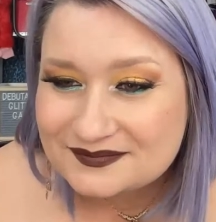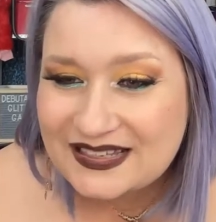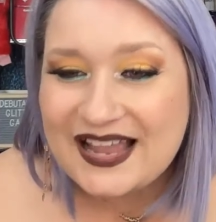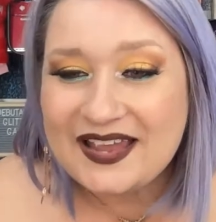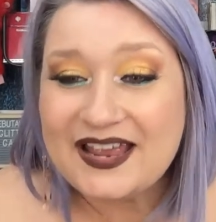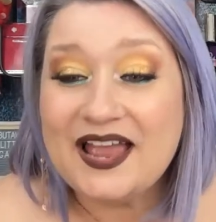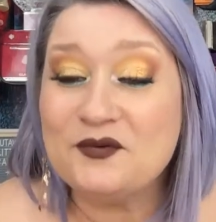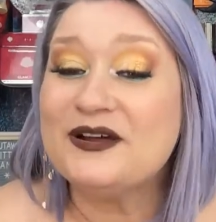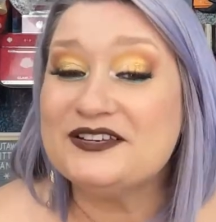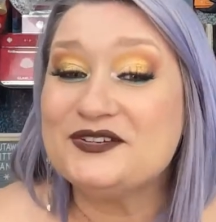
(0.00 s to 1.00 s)
I
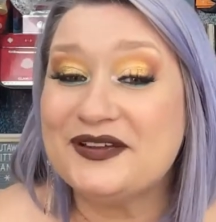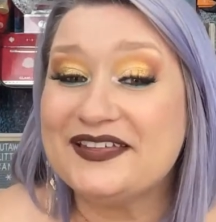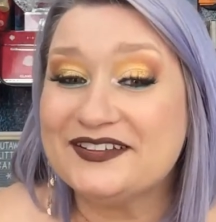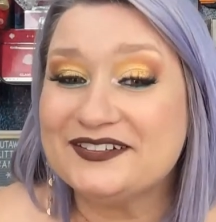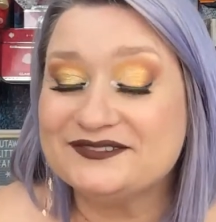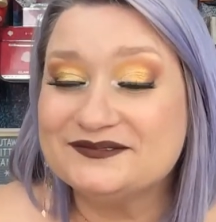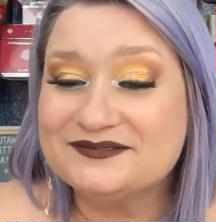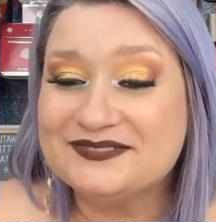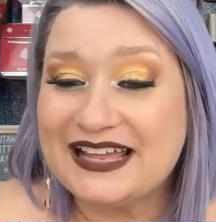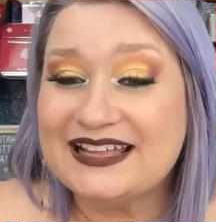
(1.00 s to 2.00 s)
want to, Heather.
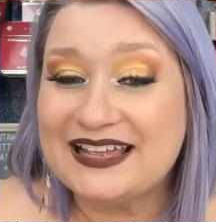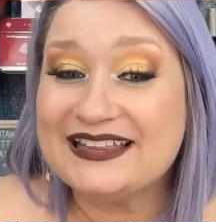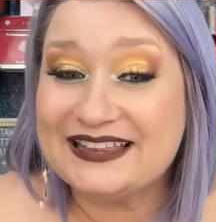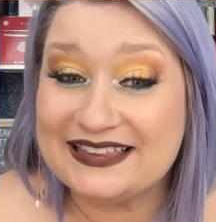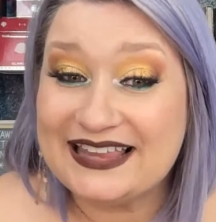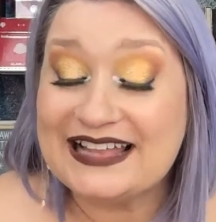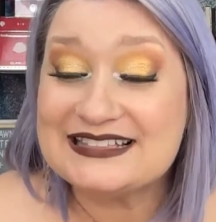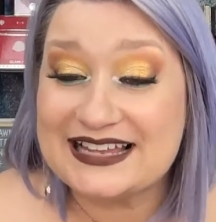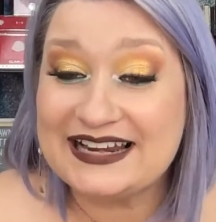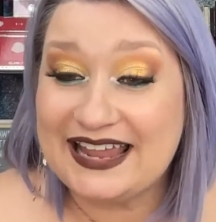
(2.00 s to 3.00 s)
That's
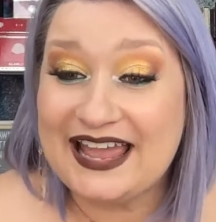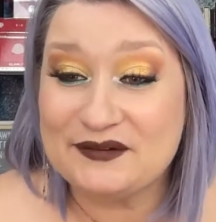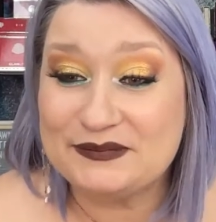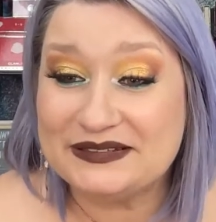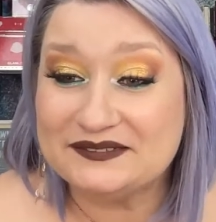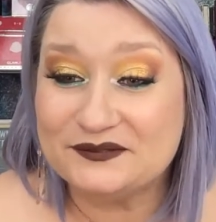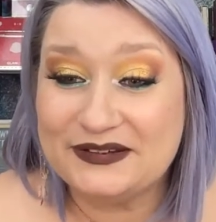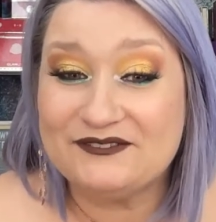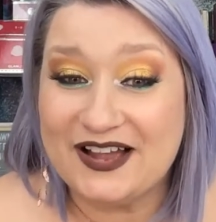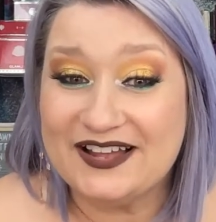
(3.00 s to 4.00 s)
going to happen.
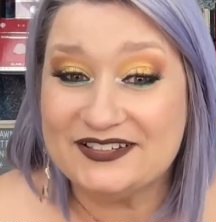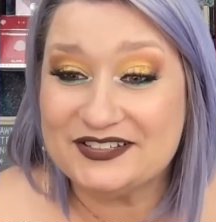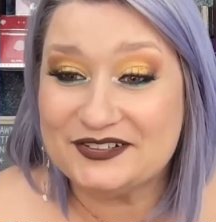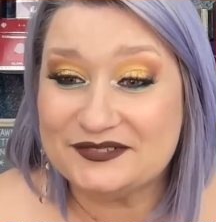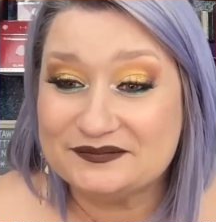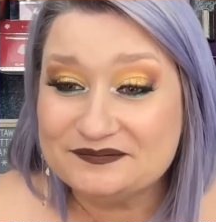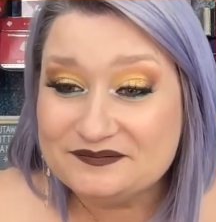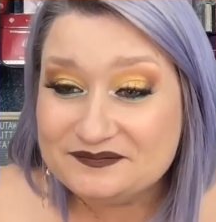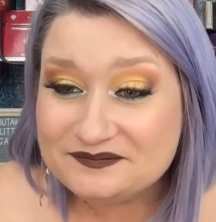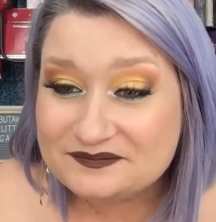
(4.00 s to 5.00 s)
We've got to.
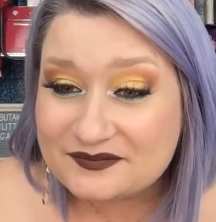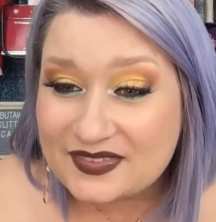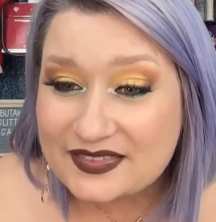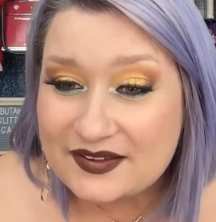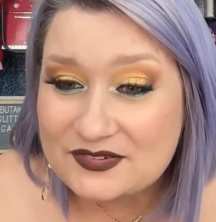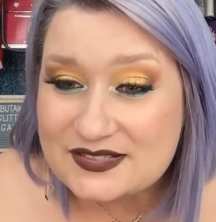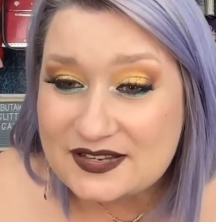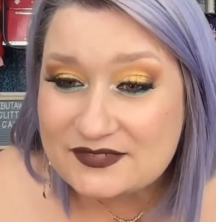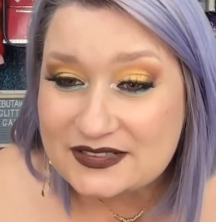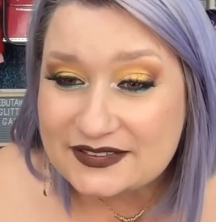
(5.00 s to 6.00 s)
Levels
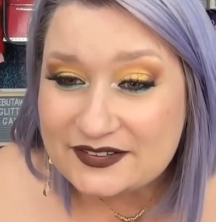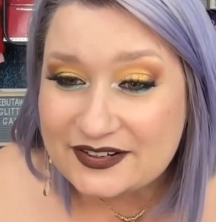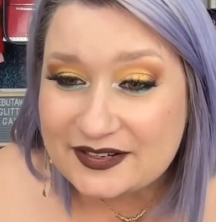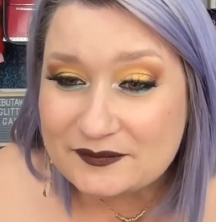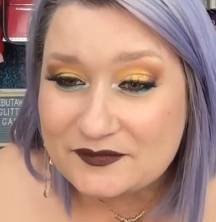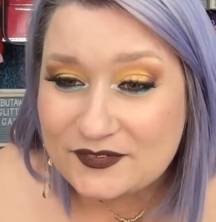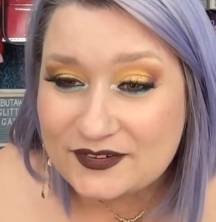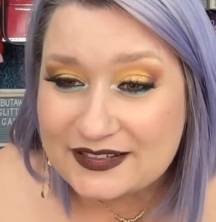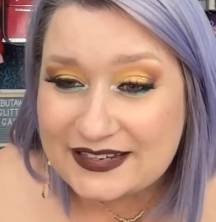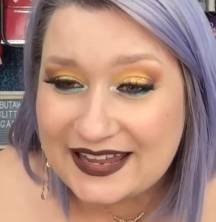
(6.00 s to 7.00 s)
of delirium for
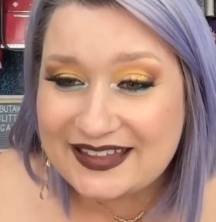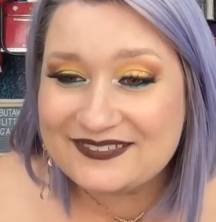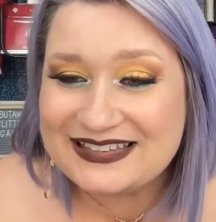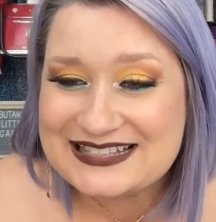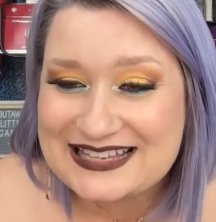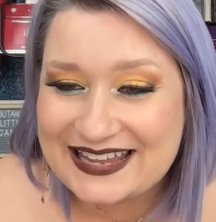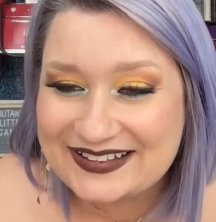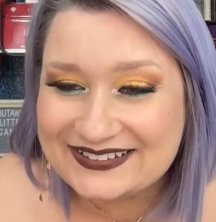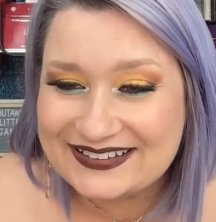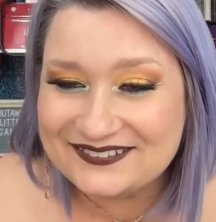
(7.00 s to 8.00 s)
the day of the
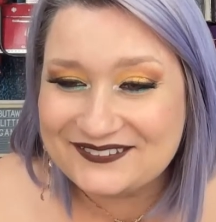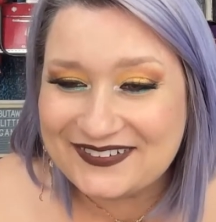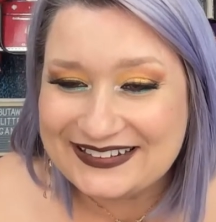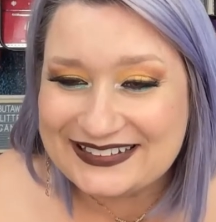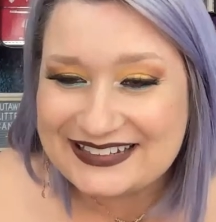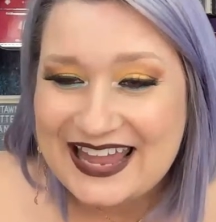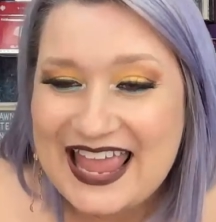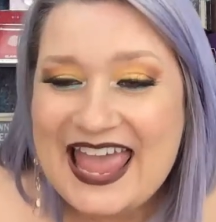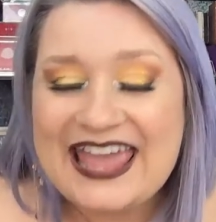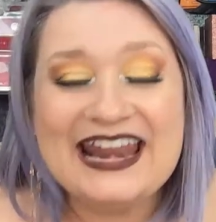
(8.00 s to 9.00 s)
scale of one to.
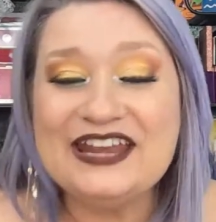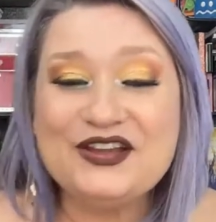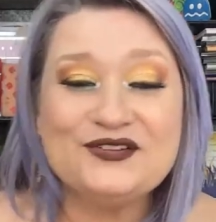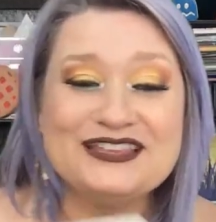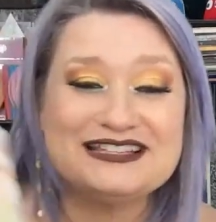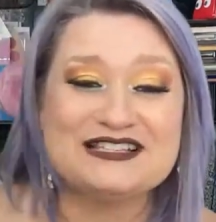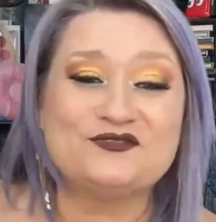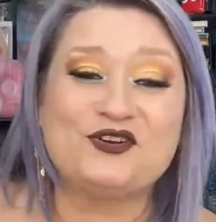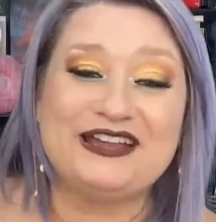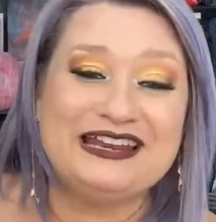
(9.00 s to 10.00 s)
And I know this is
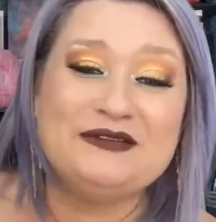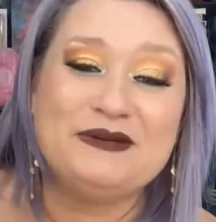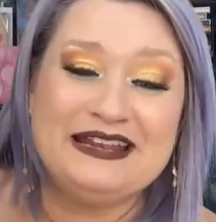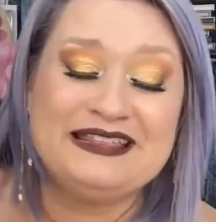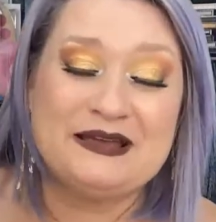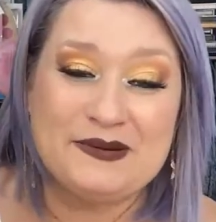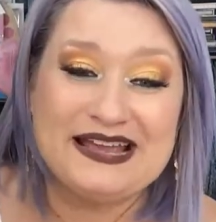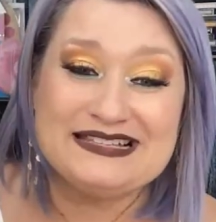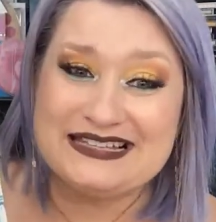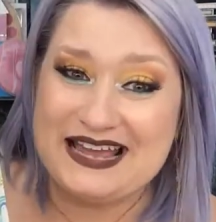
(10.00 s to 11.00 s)
for anybody that
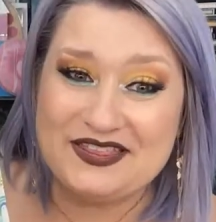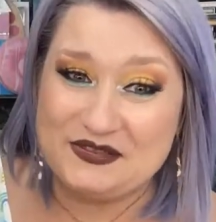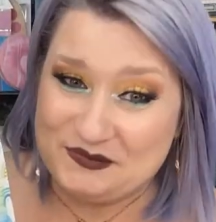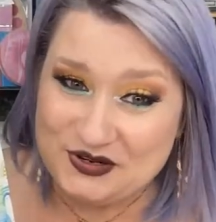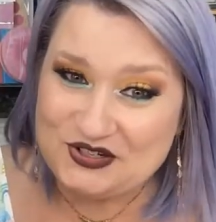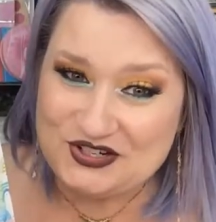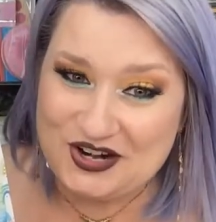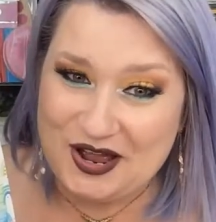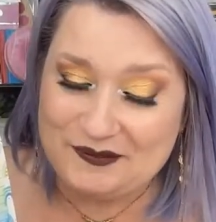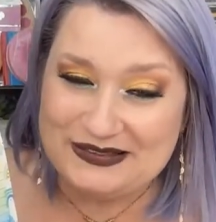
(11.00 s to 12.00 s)
buys it out of the merch
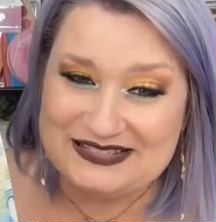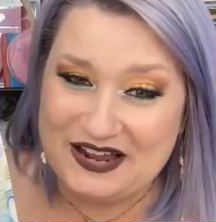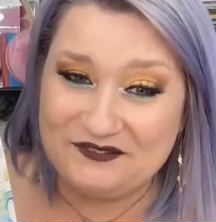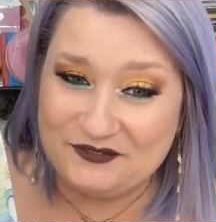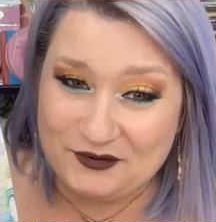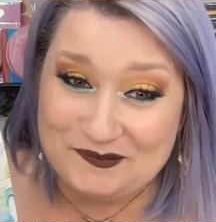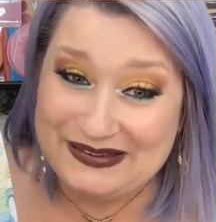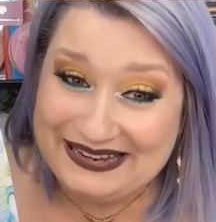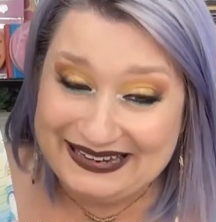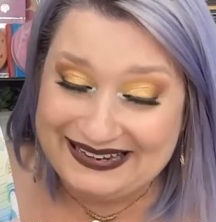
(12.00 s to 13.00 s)
shop. It's not for
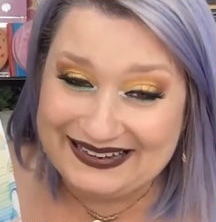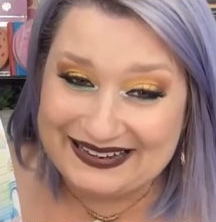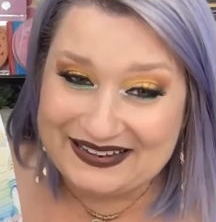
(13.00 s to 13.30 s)
me,